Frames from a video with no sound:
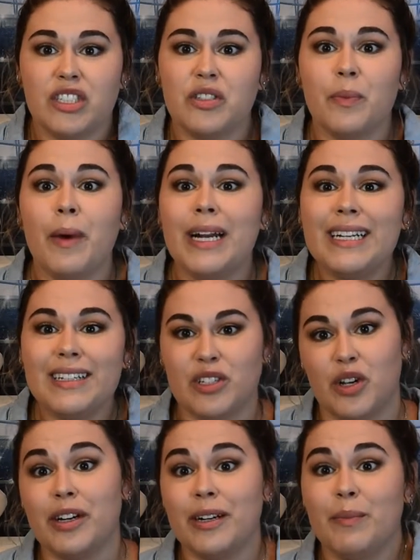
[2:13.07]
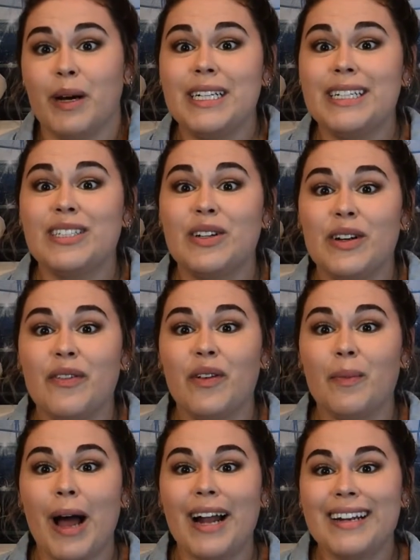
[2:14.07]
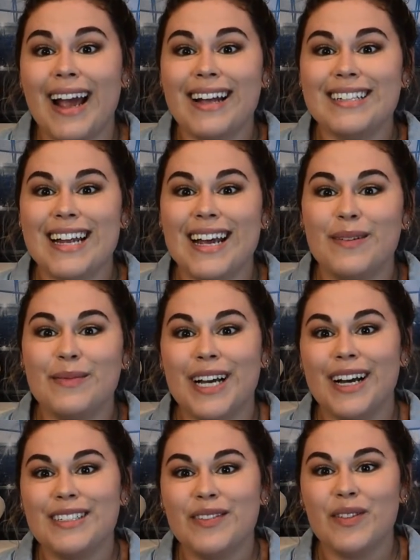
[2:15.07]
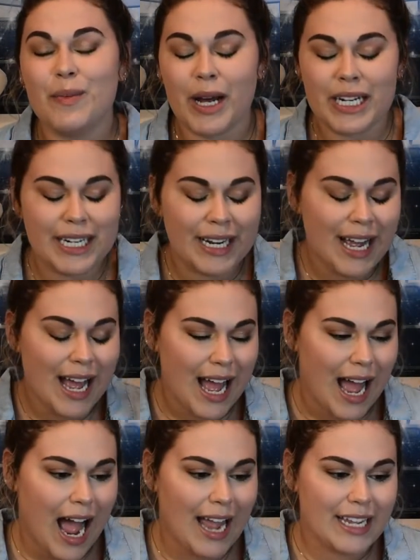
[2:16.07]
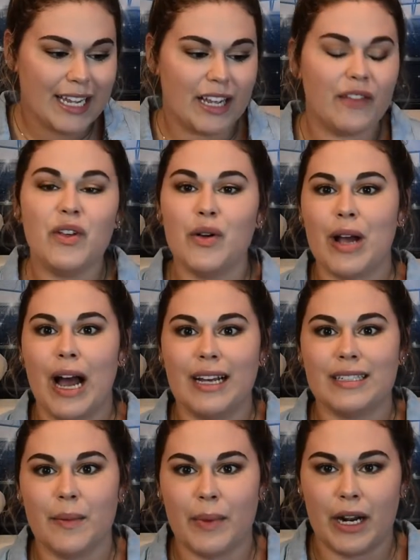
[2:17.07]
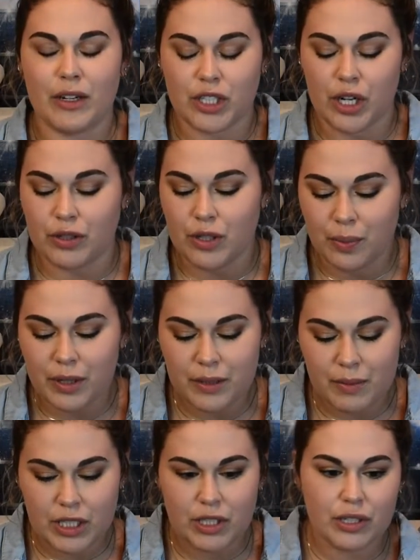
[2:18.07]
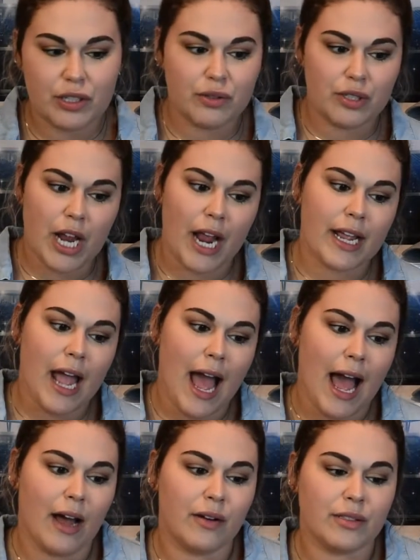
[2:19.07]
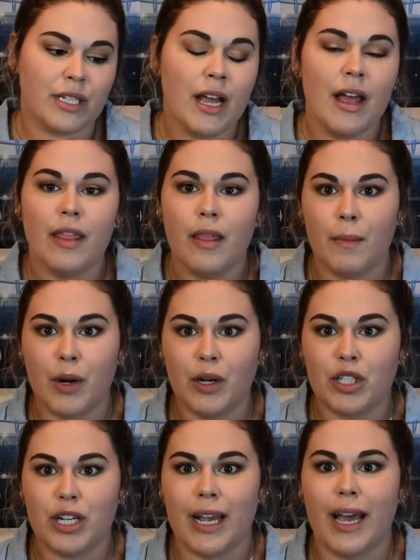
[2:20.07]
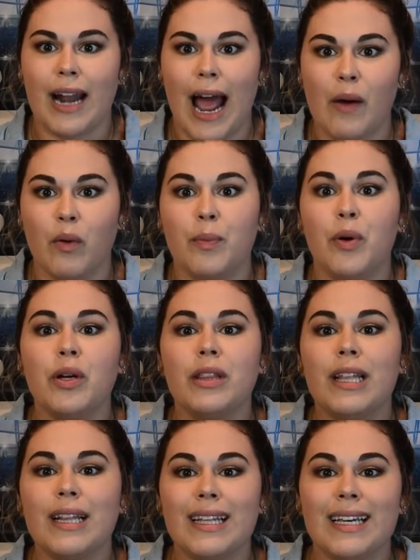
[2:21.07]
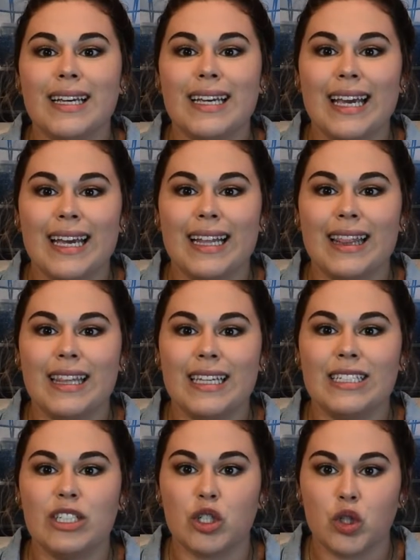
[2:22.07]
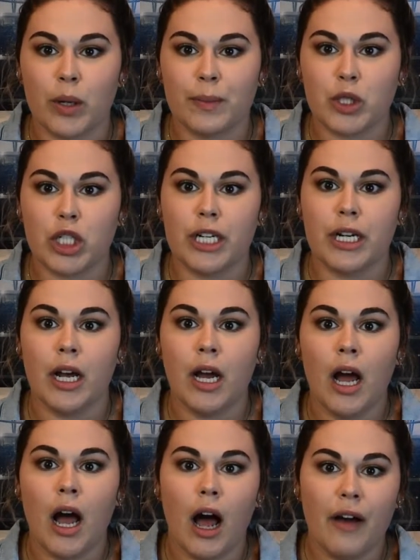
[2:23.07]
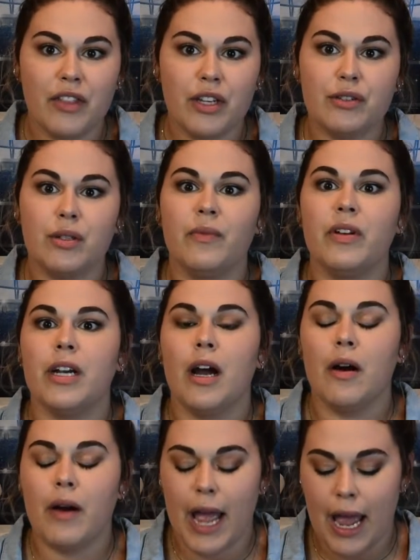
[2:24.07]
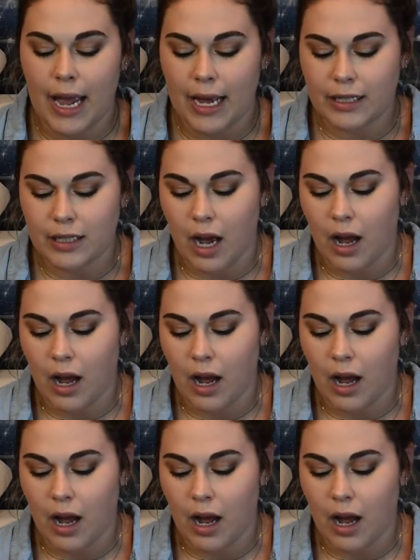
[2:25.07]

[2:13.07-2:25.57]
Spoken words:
money is good. Money is good for the podcast, and because of the money, I can give you guys a better show. So please make sure to check out the merch. Again, I will put the link in the description of the YouTube video and